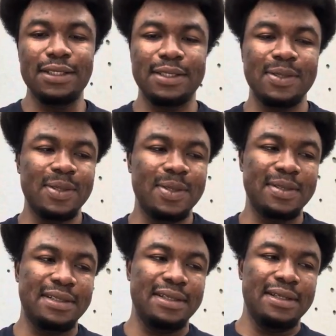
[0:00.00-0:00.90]

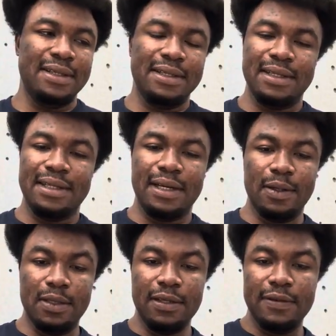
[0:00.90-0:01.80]
So
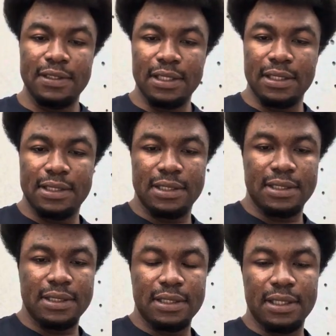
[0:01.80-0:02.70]
I'll leave it at
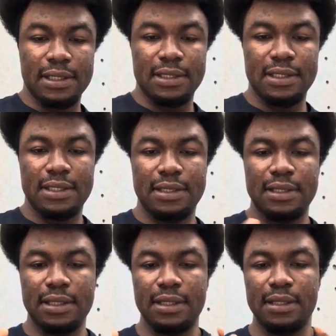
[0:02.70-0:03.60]
this
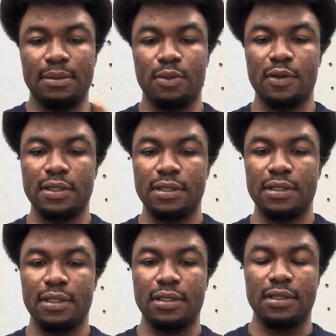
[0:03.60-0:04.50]
point,
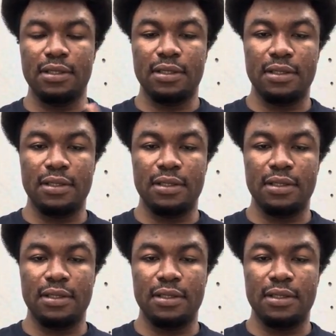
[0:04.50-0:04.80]
and